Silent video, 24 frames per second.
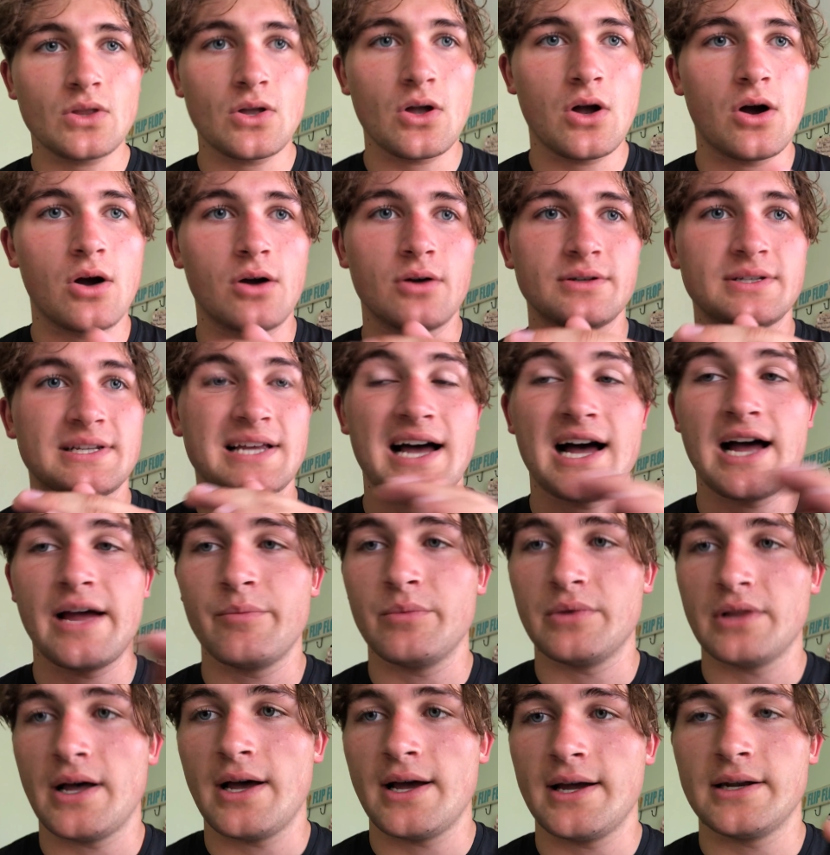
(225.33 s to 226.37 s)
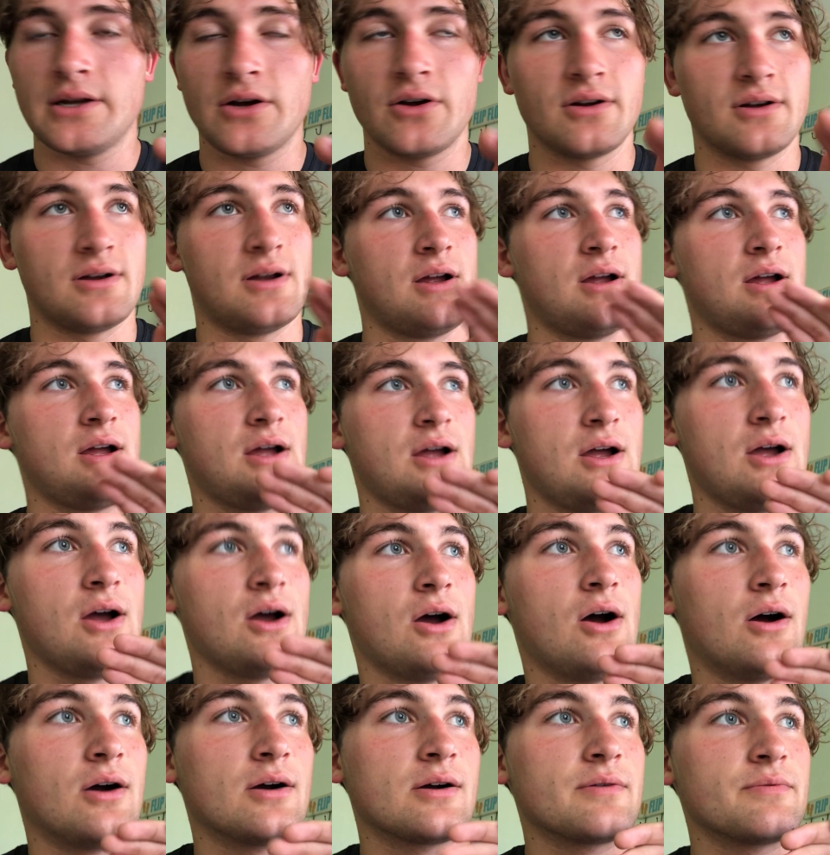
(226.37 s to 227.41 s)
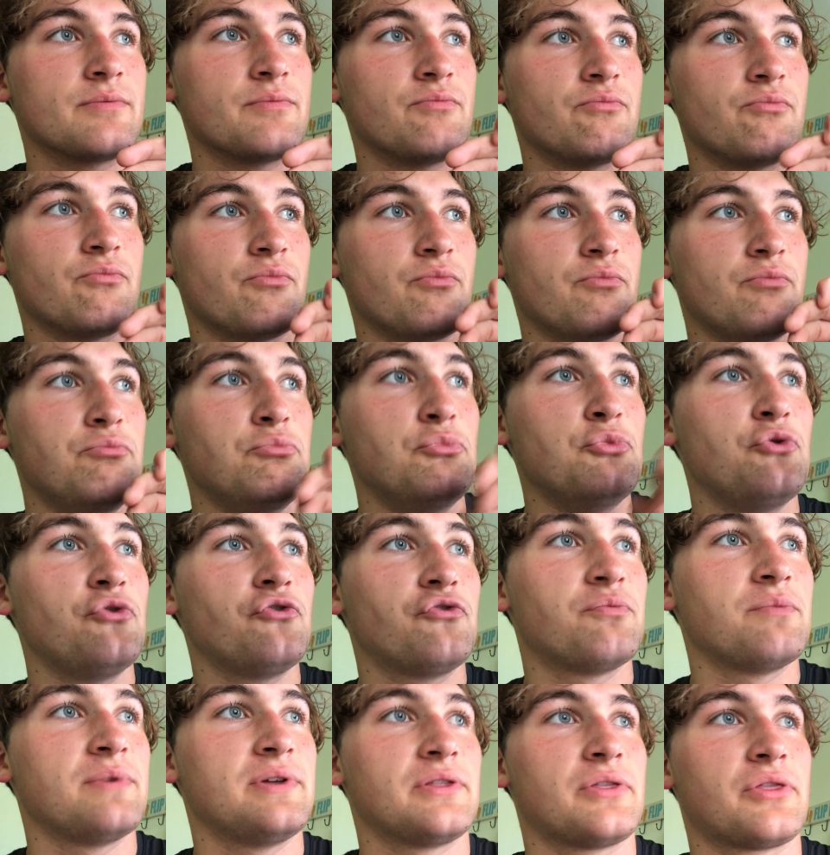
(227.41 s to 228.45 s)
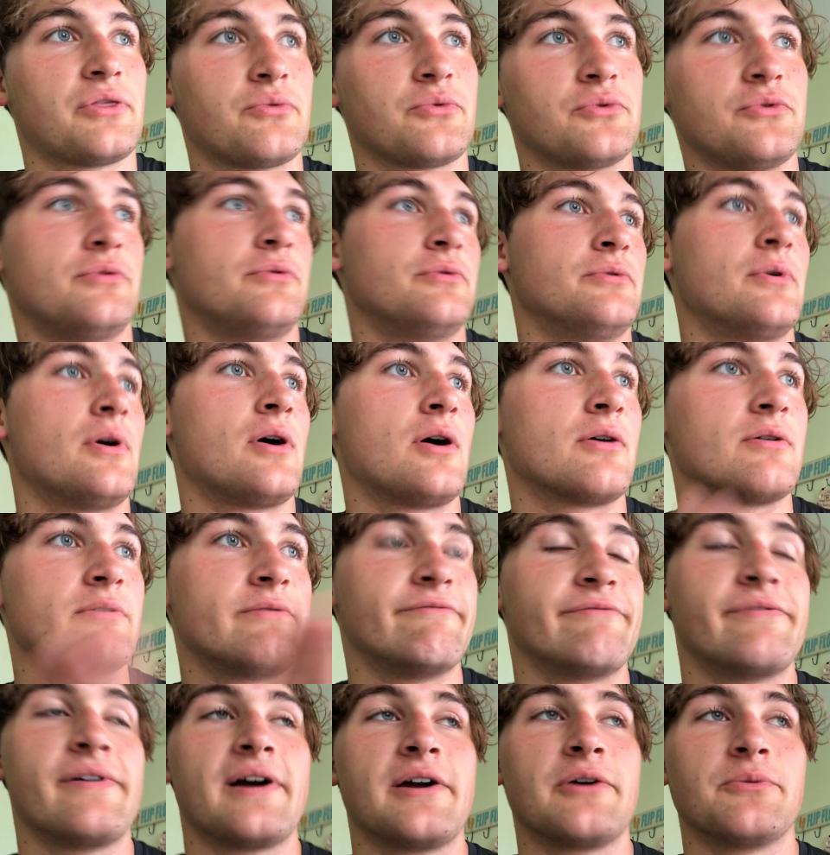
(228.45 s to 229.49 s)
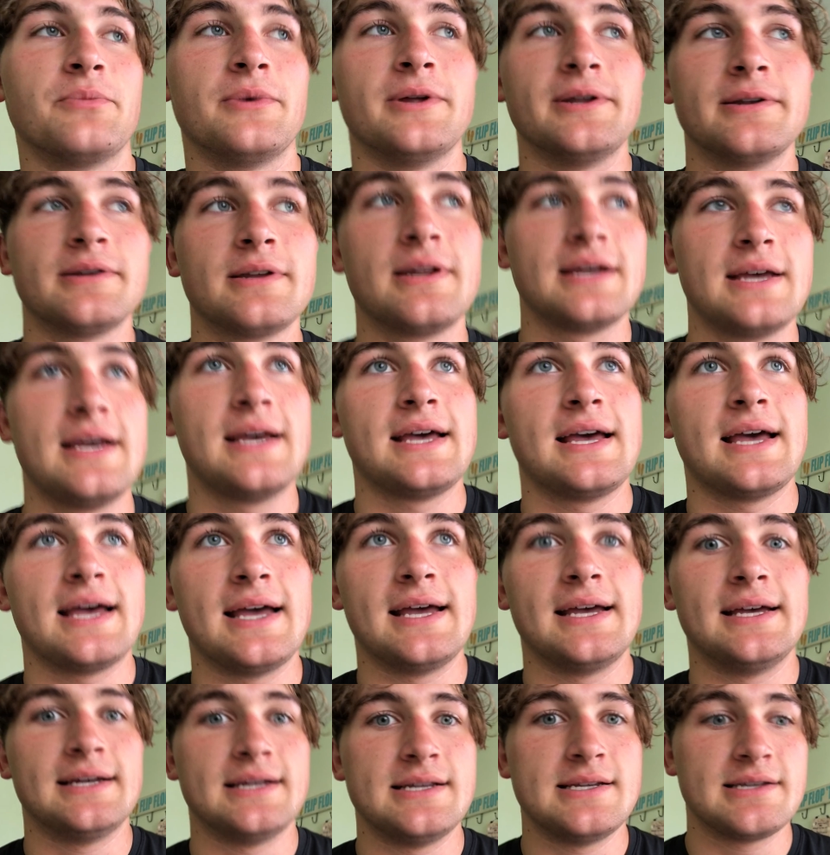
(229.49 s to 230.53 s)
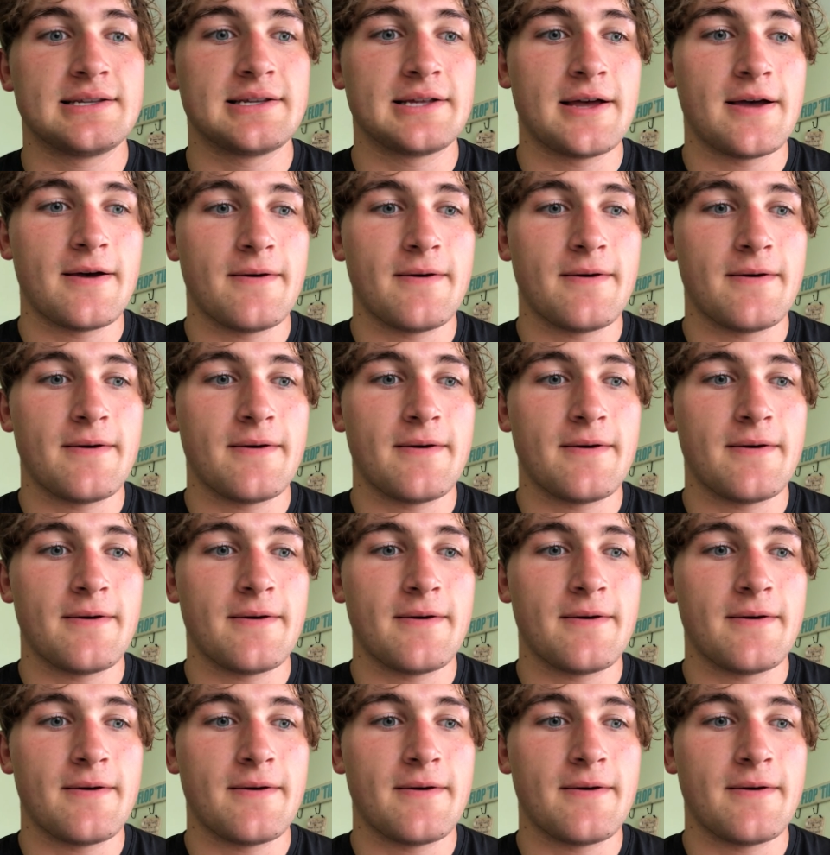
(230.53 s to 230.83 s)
our timeline, our movement through our environment. And